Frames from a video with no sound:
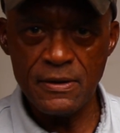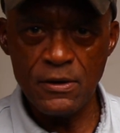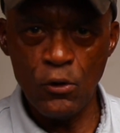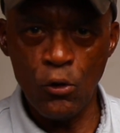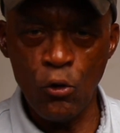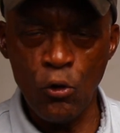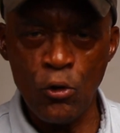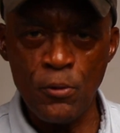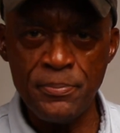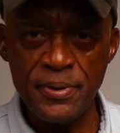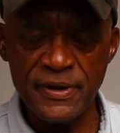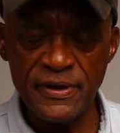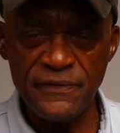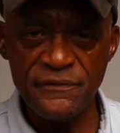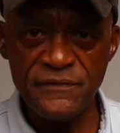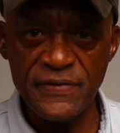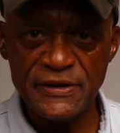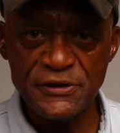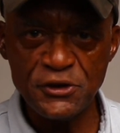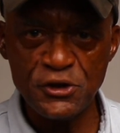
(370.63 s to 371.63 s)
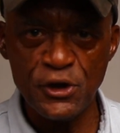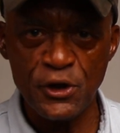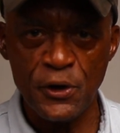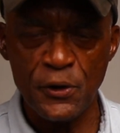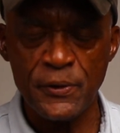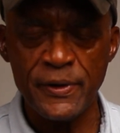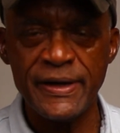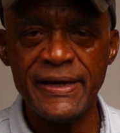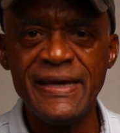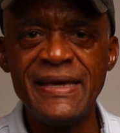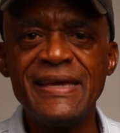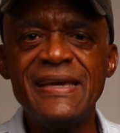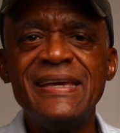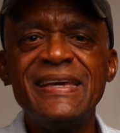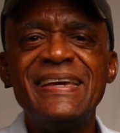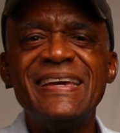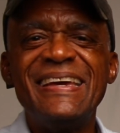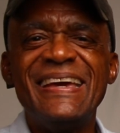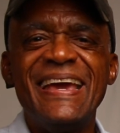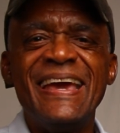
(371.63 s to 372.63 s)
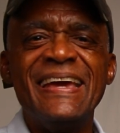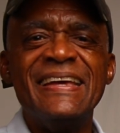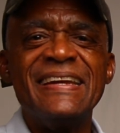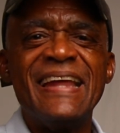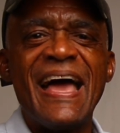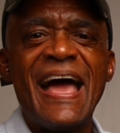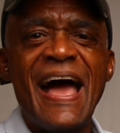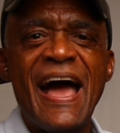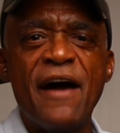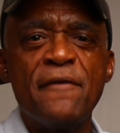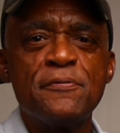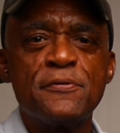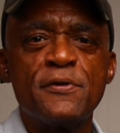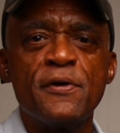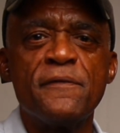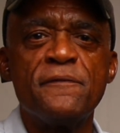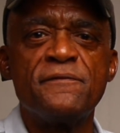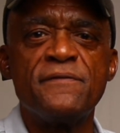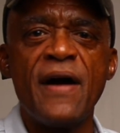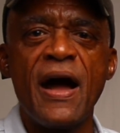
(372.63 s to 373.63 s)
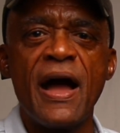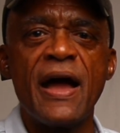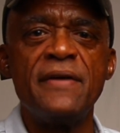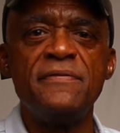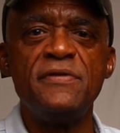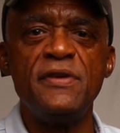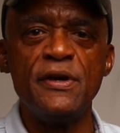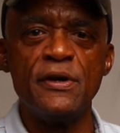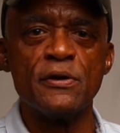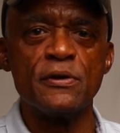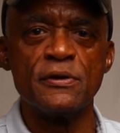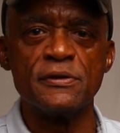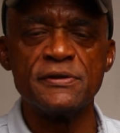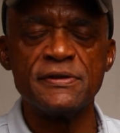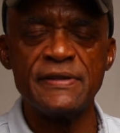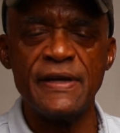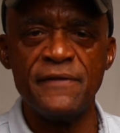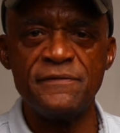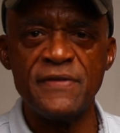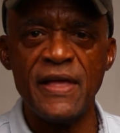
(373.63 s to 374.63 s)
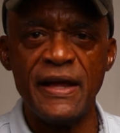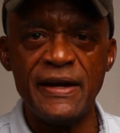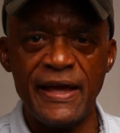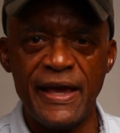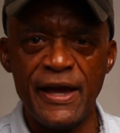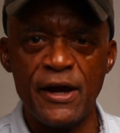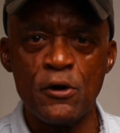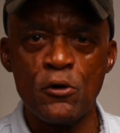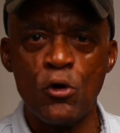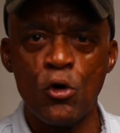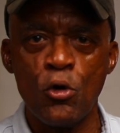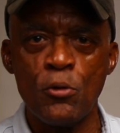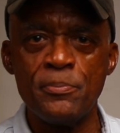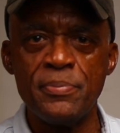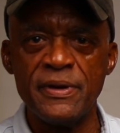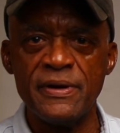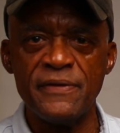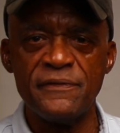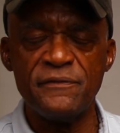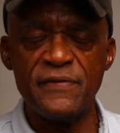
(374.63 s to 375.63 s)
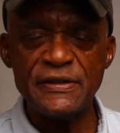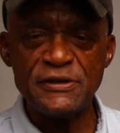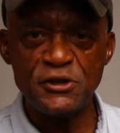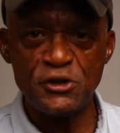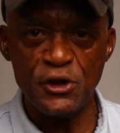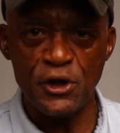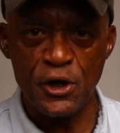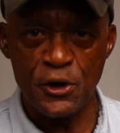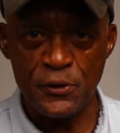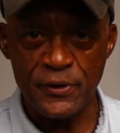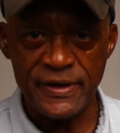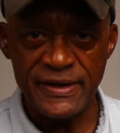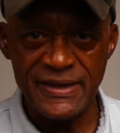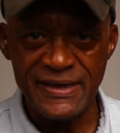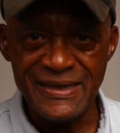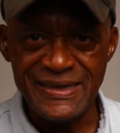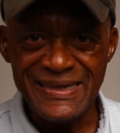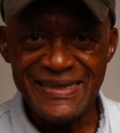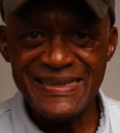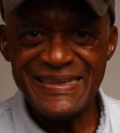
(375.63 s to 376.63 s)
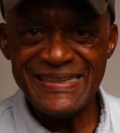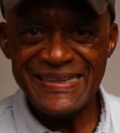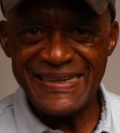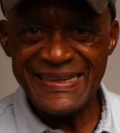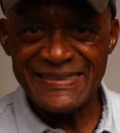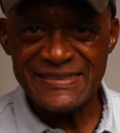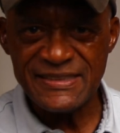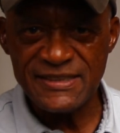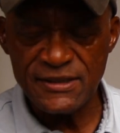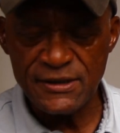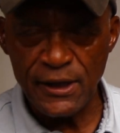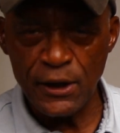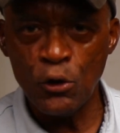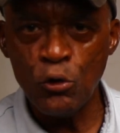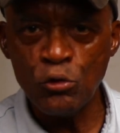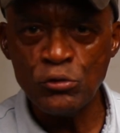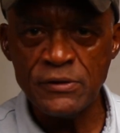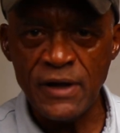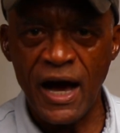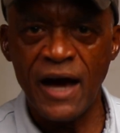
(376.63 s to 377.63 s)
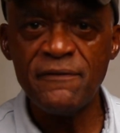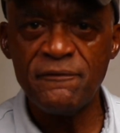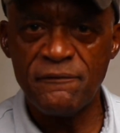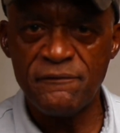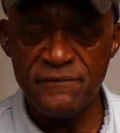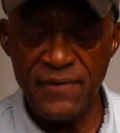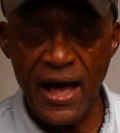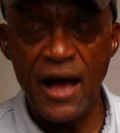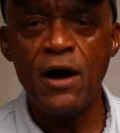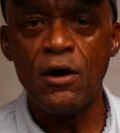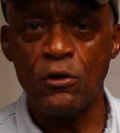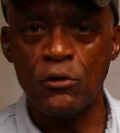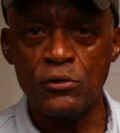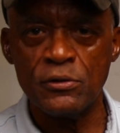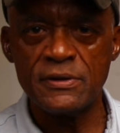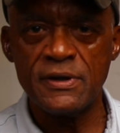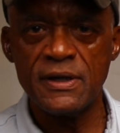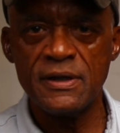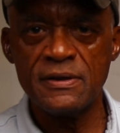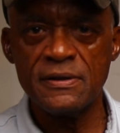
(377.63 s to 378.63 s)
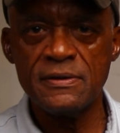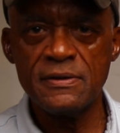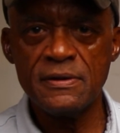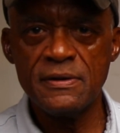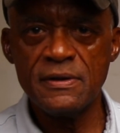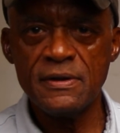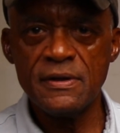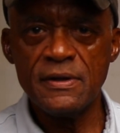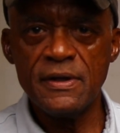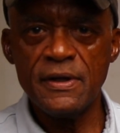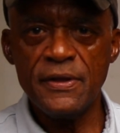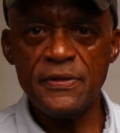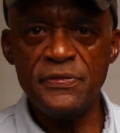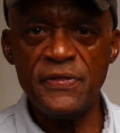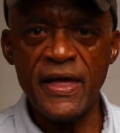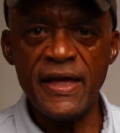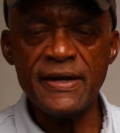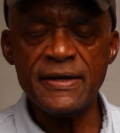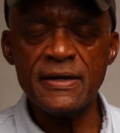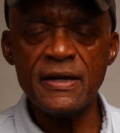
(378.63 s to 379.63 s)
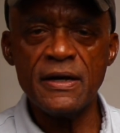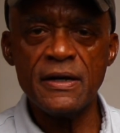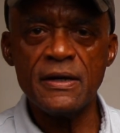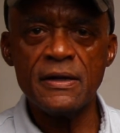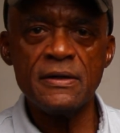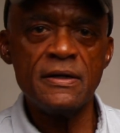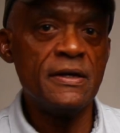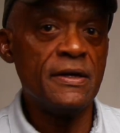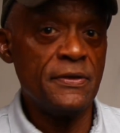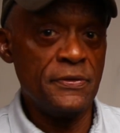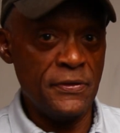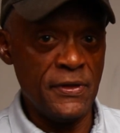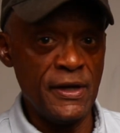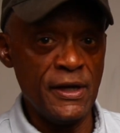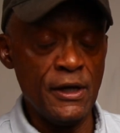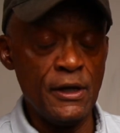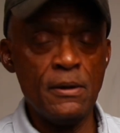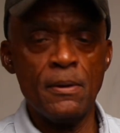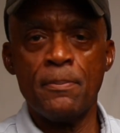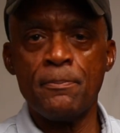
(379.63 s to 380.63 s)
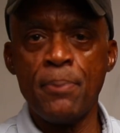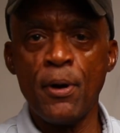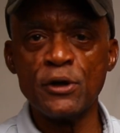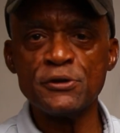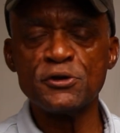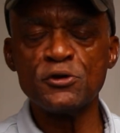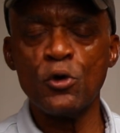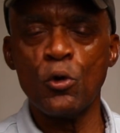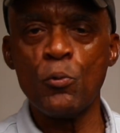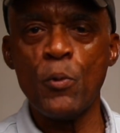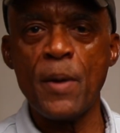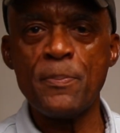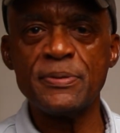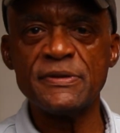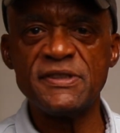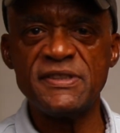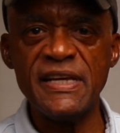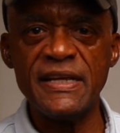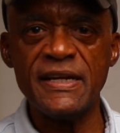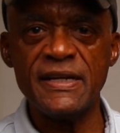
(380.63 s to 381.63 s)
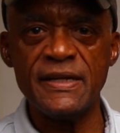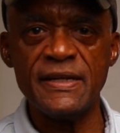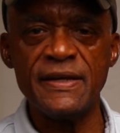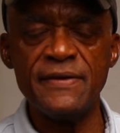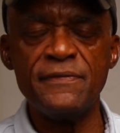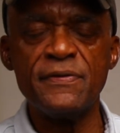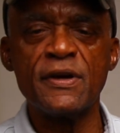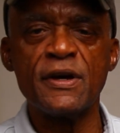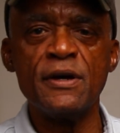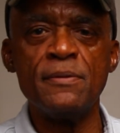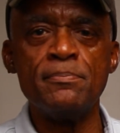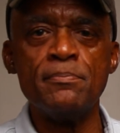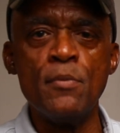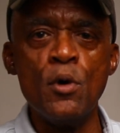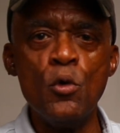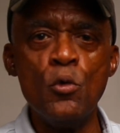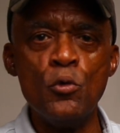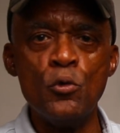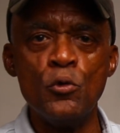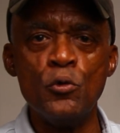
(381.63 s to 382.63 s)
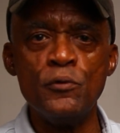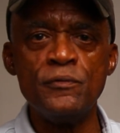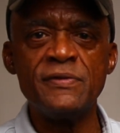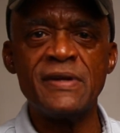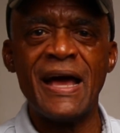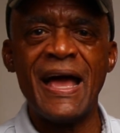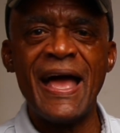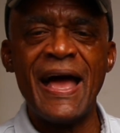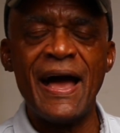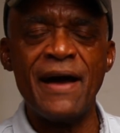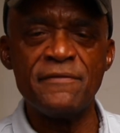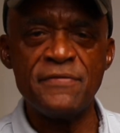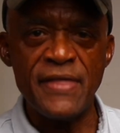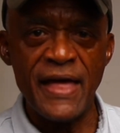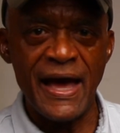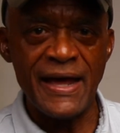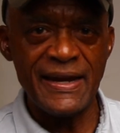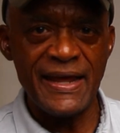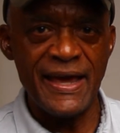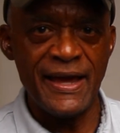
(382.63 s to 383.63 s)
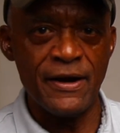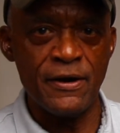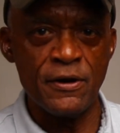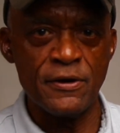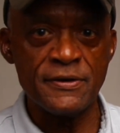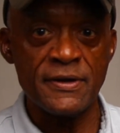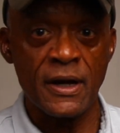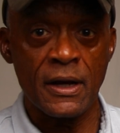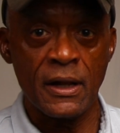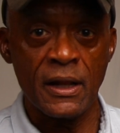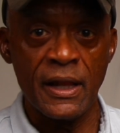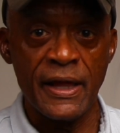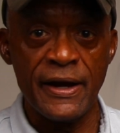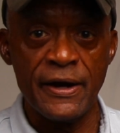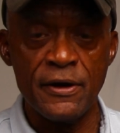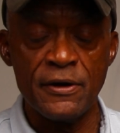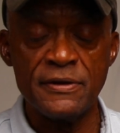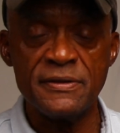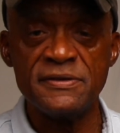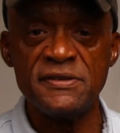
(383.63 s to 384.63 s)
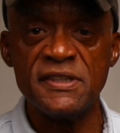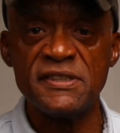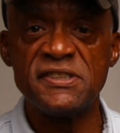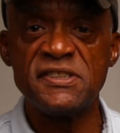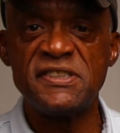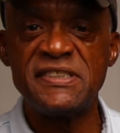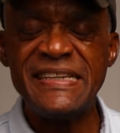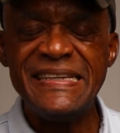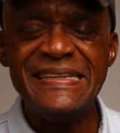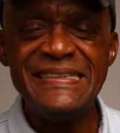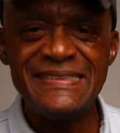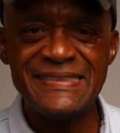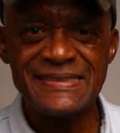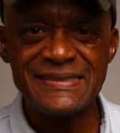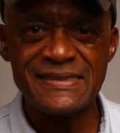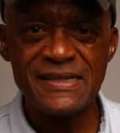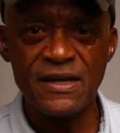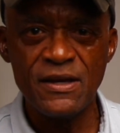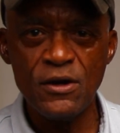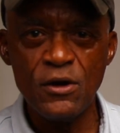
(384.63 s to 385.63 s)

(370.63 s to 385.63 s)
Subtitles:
or beneficiary, and after 5 years, if that heir or beneficiary is still not found, then the personal representative could move to have that heir declared deceased